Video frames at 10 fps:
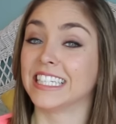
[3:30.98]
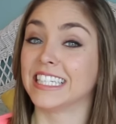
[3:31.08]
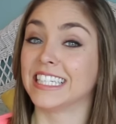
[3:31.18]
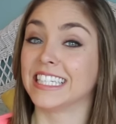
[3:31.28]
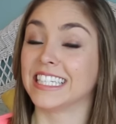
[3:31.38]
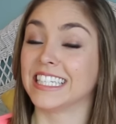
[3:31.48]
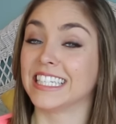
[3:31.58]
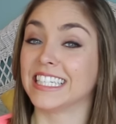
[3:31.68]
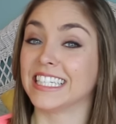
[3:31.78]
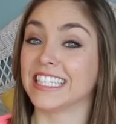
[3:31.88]

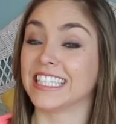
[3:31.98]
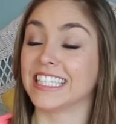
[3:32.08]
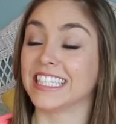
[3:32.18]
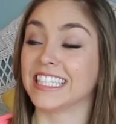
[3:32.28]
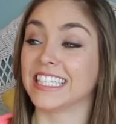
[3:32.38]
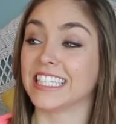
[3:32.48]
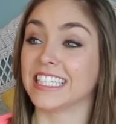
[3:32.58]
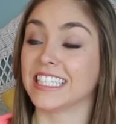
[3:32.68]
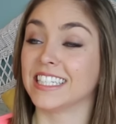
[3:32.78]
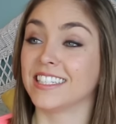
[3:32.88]

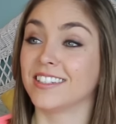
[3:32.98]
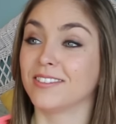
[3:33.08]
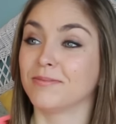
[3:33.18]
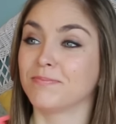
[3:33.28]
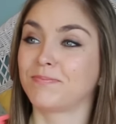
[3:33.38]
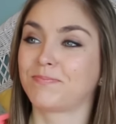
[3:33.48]
No words are spoken by the person on screen.